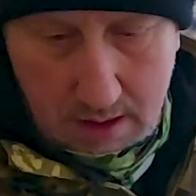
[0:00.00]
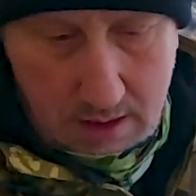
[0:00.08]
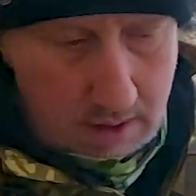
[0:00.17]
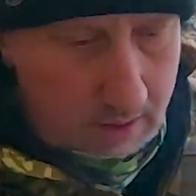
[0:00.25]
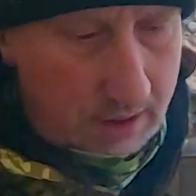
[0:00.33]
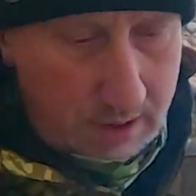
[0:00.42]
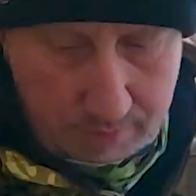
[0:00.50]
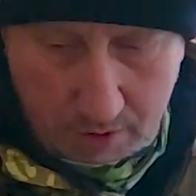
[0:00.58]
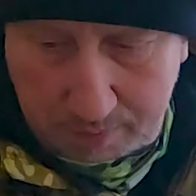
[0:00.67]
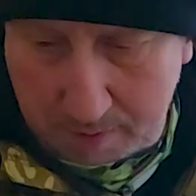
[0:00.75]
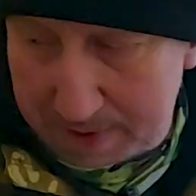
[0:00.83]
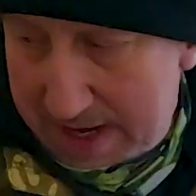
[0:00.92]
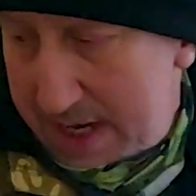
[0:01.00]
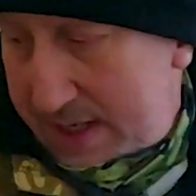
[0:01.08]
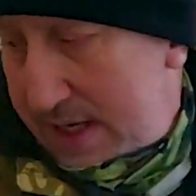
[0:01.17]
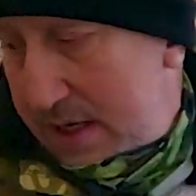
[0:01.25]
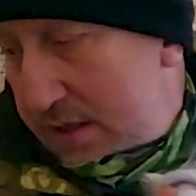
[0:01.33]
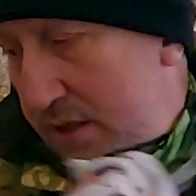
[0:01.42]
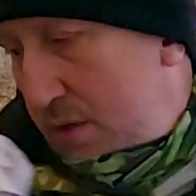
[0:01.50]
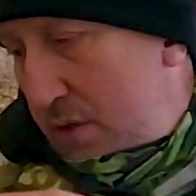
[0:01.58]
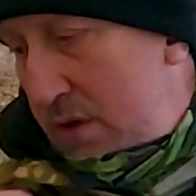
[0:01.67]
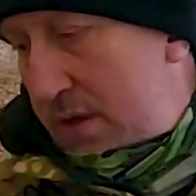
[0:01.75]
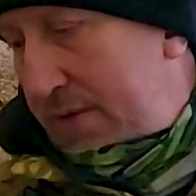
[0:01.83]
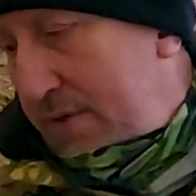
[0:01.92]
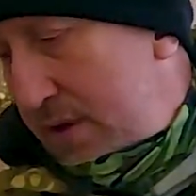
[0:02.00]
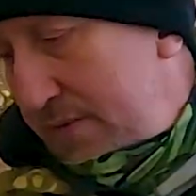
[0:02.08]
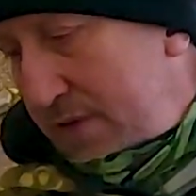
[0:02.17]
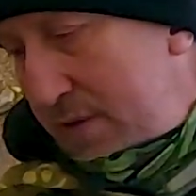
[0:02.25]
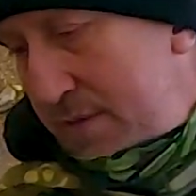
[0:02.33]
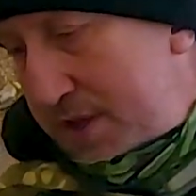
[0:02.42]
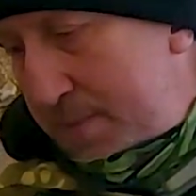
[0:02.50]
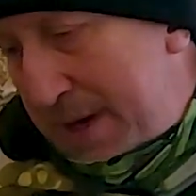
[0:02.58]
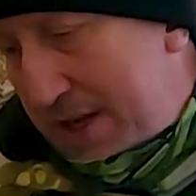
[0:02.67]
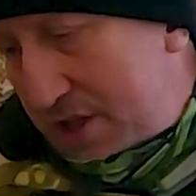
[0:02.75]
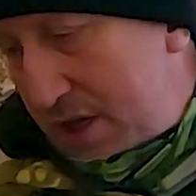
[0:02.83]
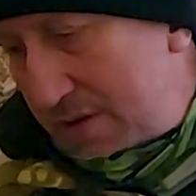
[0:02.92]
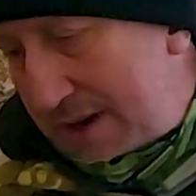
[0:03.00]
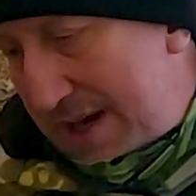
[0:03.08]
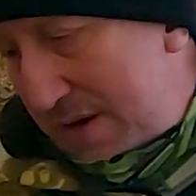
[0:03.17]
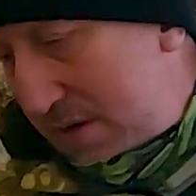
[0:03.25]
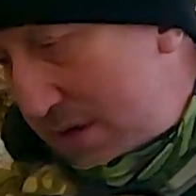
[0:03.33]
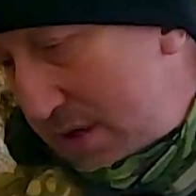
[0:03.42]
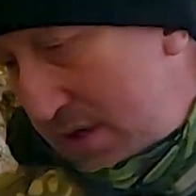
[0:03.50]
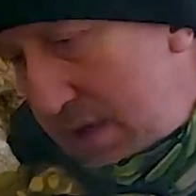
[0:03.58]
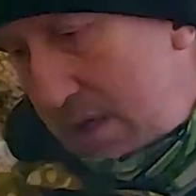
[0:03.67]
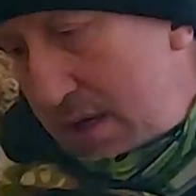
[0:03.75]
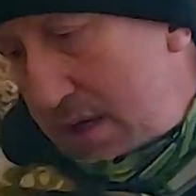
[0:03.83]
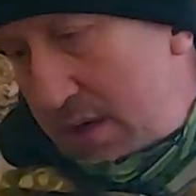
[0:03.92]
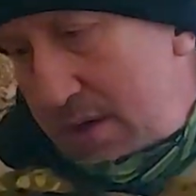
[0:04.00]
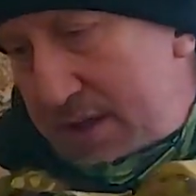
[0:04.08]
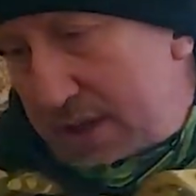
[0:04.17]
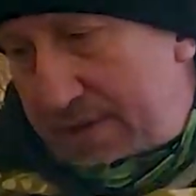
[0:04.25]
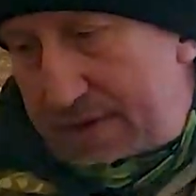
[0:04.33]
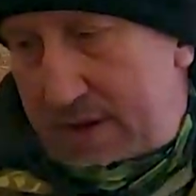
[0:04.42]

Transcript: Oh look, I'm not prepared here at all. I haven't got my spatula out. Where's that?